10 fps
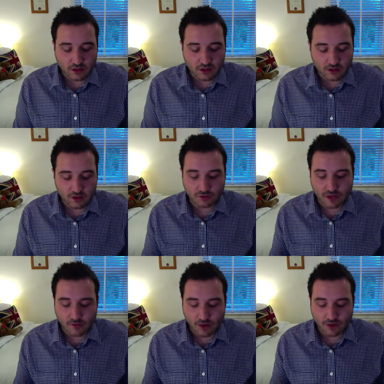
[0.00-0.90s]
Jubilee
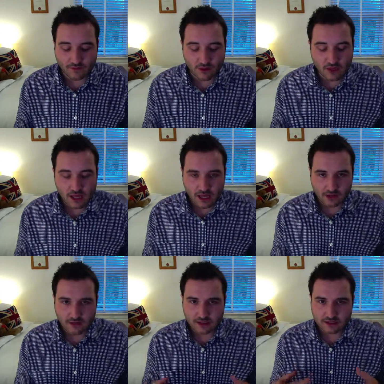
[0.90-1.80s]
and what have you. I
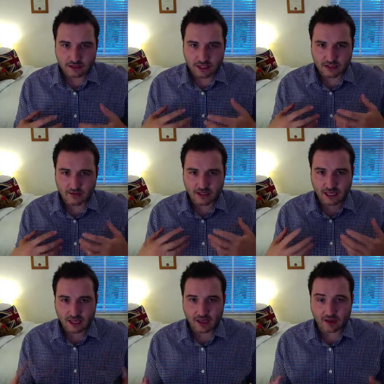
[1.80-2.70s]
think it's a case of
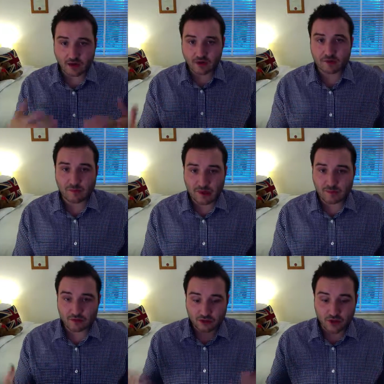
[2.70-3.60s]
encouraging
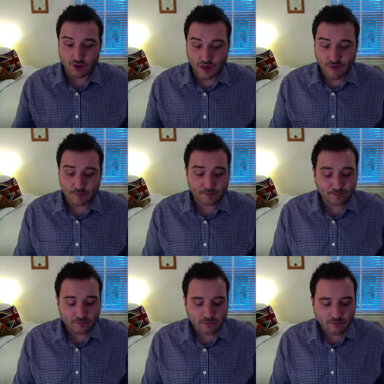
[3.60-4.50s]
people to do that
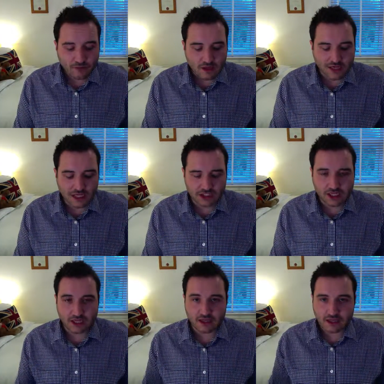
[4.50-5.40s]
and
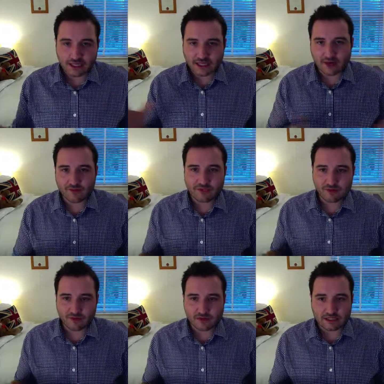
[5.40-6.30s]
actually get rid of some
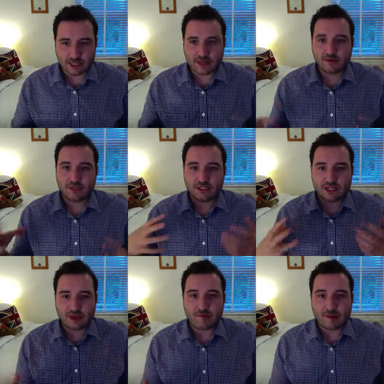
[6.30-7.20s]
of the red tape and actually
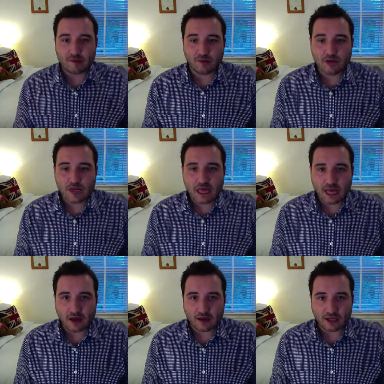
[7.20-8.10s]
get people
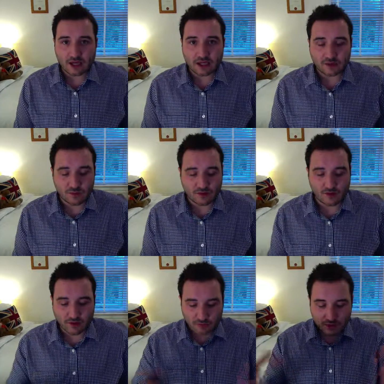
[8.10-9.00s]
out engaging with their
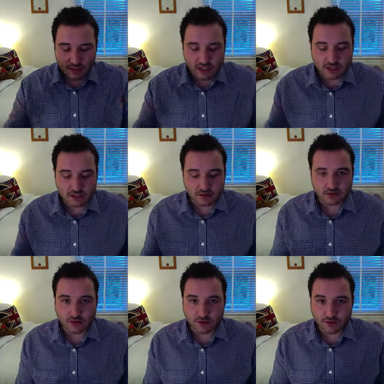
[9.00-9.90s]
own communities
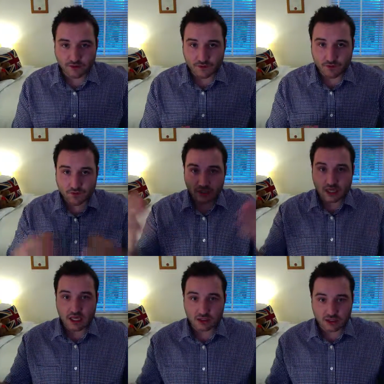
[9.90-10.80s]
and good for community
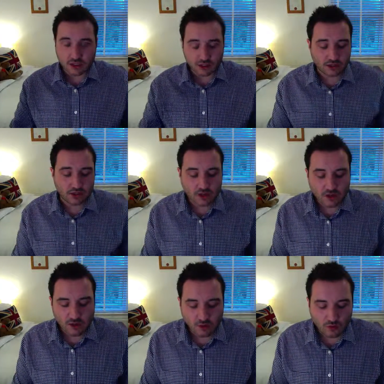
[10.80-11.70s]
cohesion and
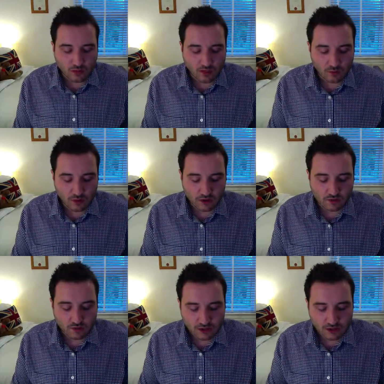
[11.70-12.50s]
all that wonderful